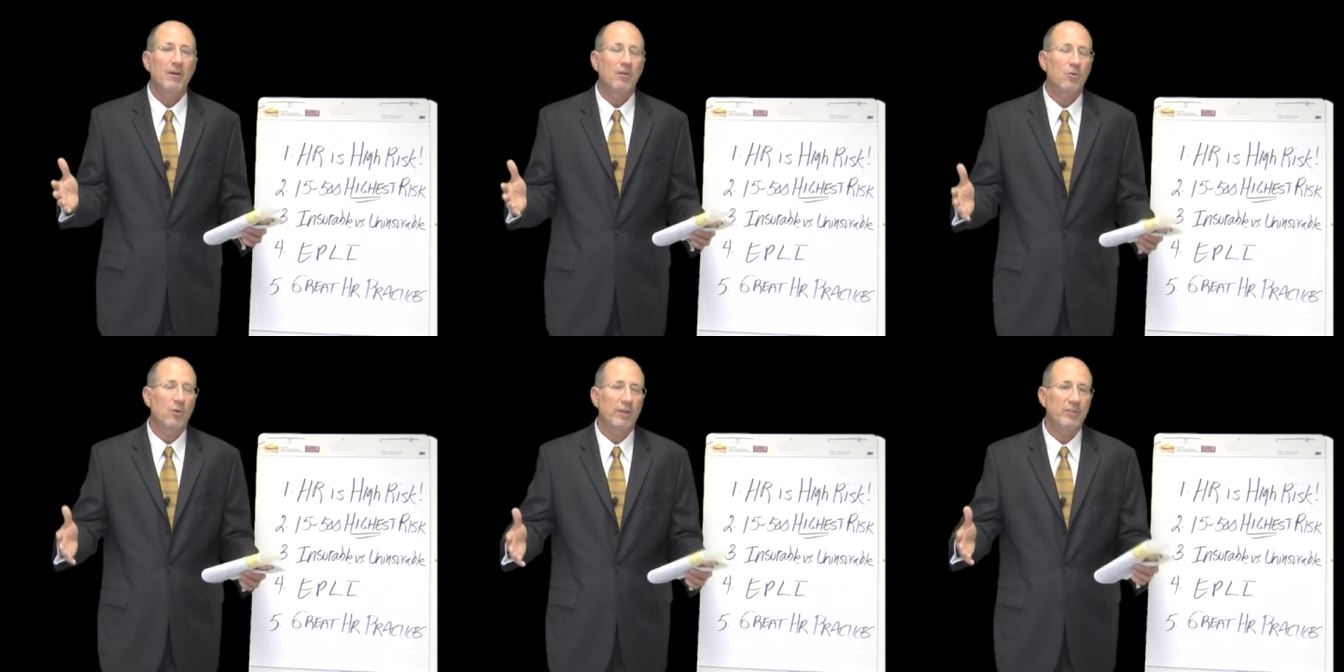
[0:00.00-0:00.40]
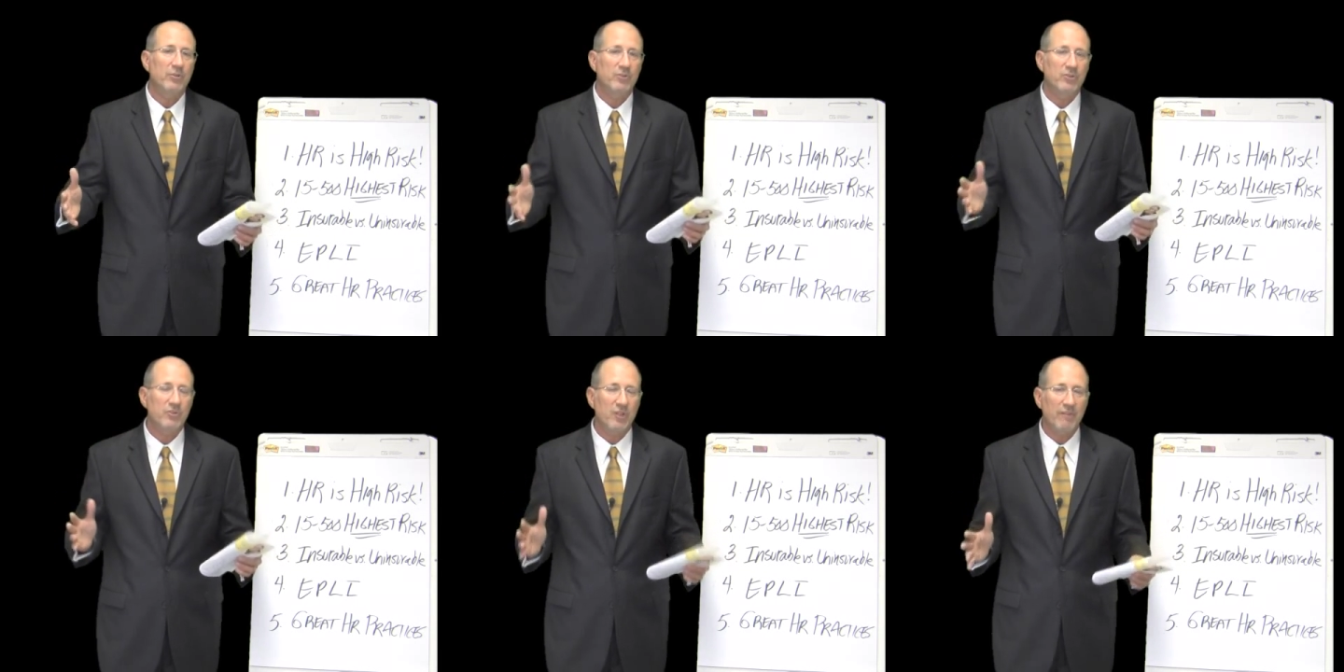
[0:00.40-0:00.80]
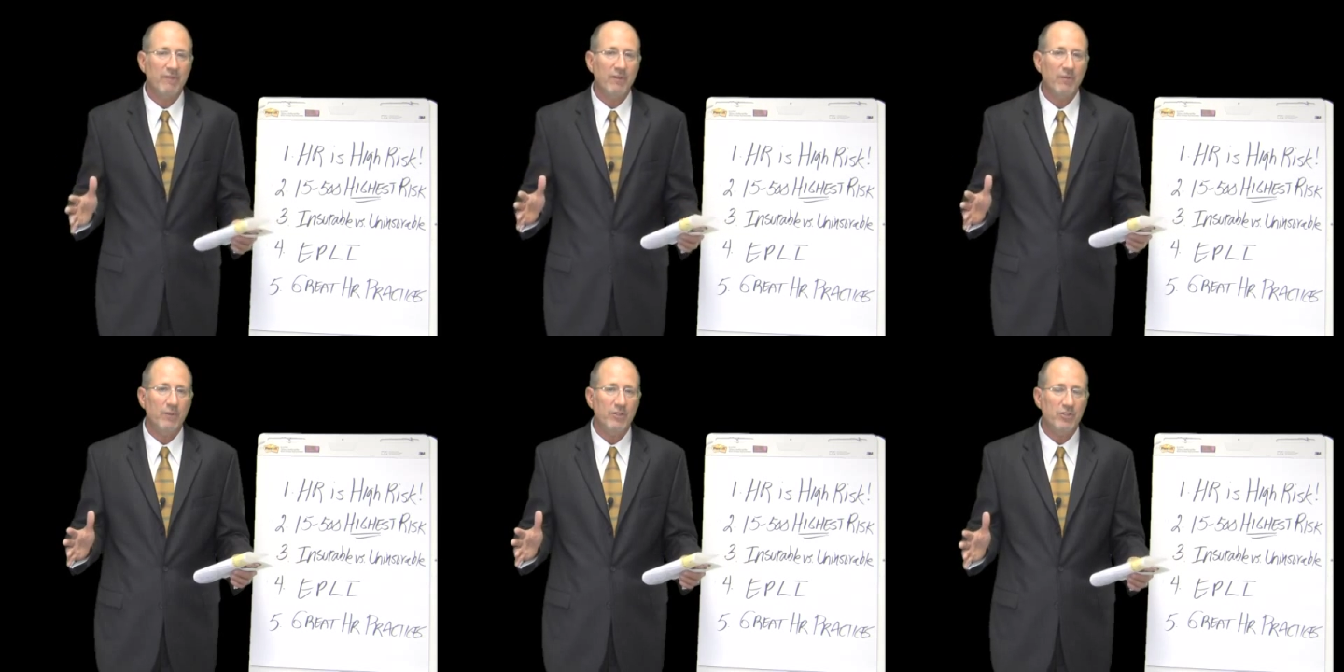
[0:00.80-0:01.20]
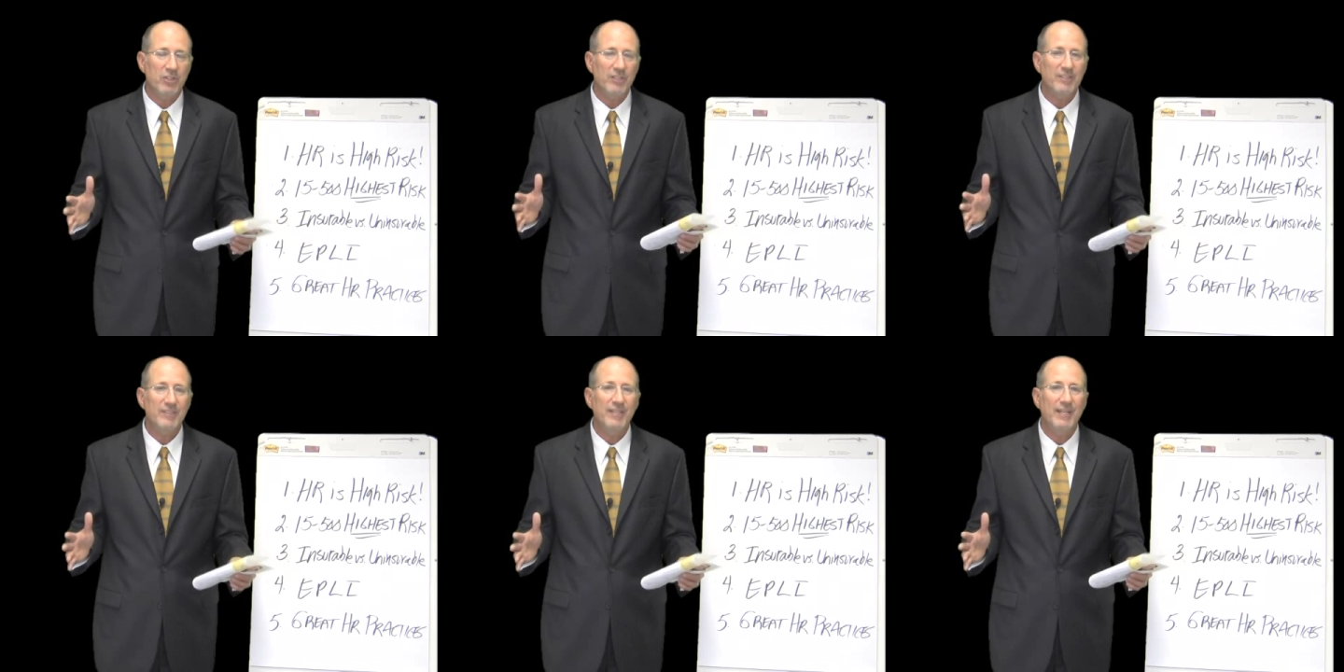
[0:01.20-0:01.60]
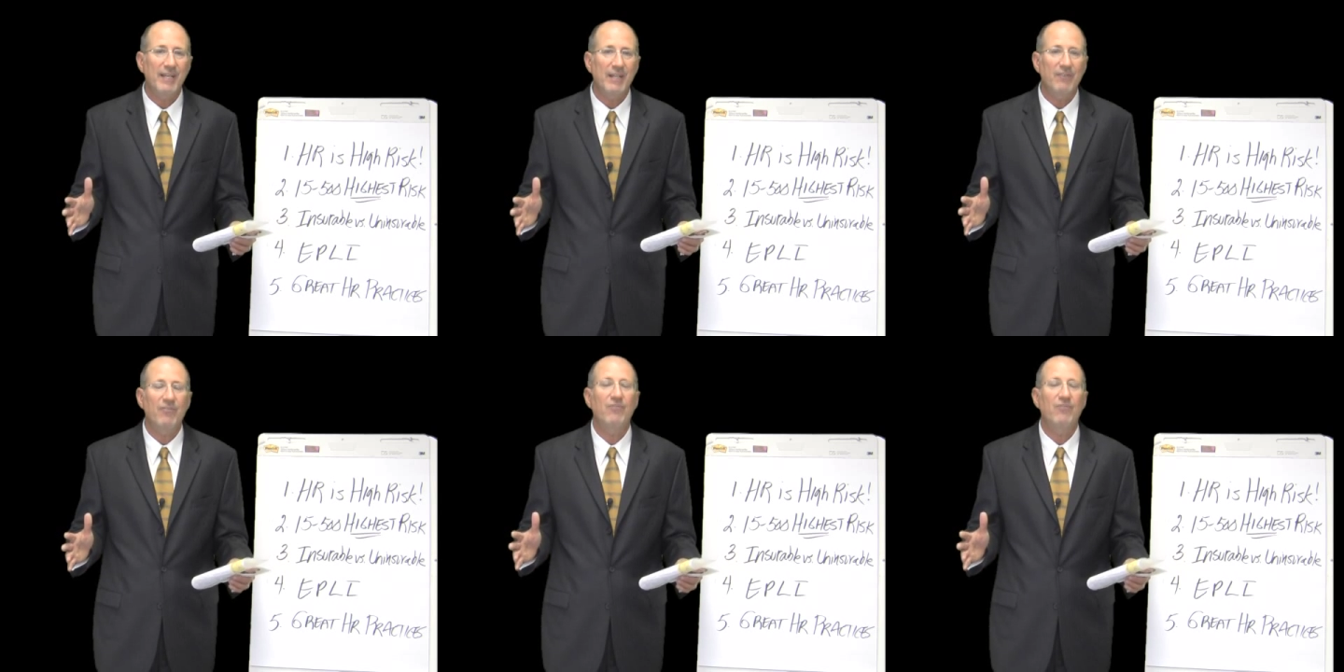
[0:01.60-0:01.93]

According to a survey we just did,